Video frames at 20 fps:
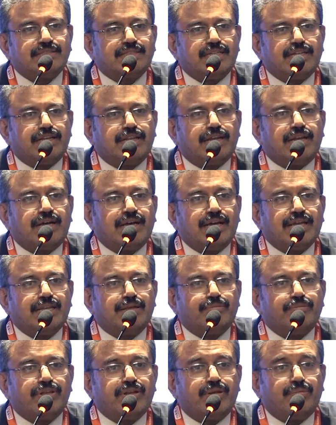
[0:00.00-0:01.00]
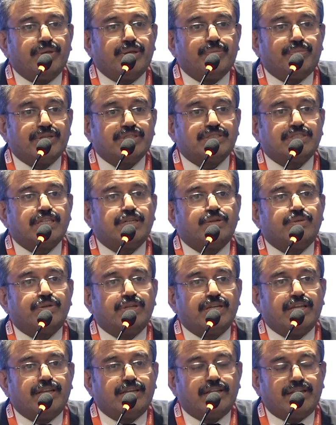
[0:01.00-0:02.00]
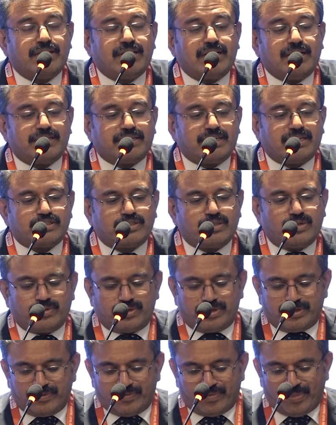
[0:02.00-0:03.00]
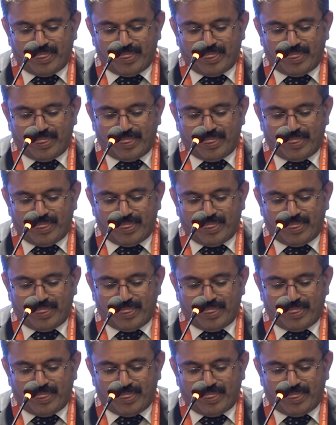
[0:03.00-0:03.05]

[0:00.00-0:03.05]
central hilum will be preserved in an ultrasound.